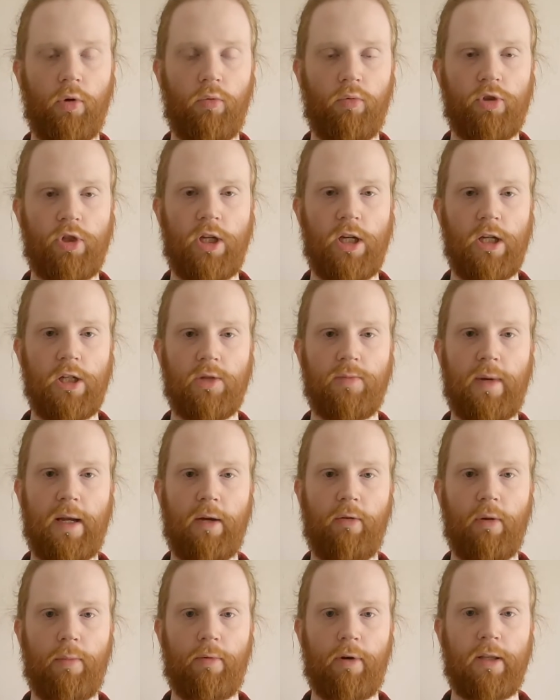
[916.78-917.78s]
change my
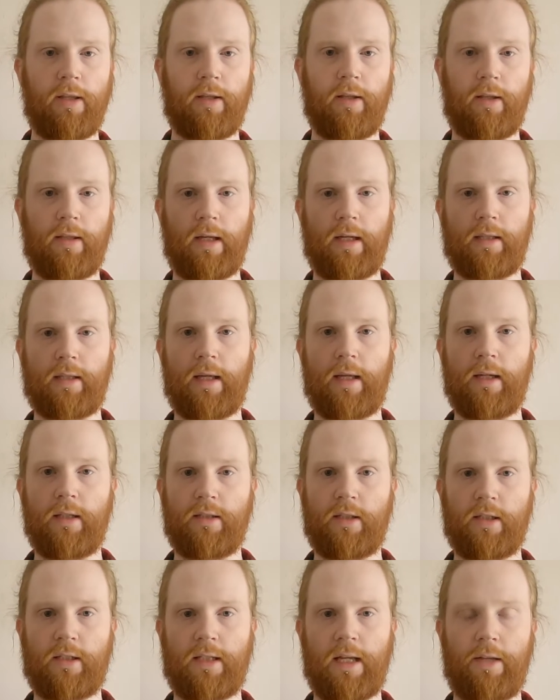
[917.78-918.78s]
grip or anything like that. That
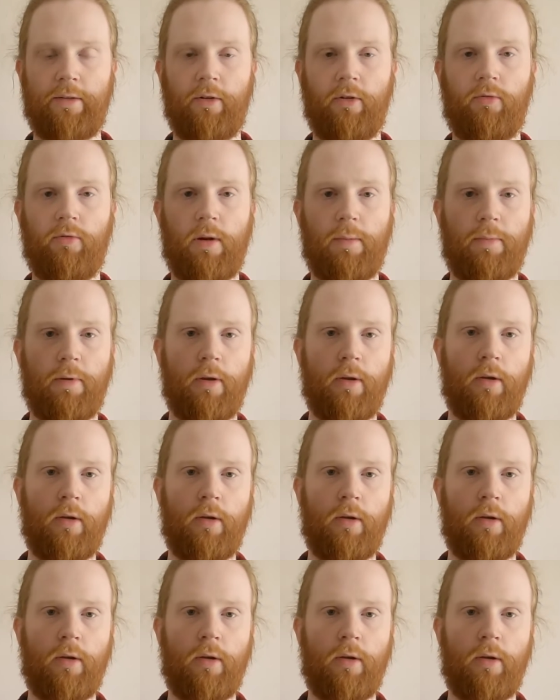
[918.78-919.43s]
is the standard grip,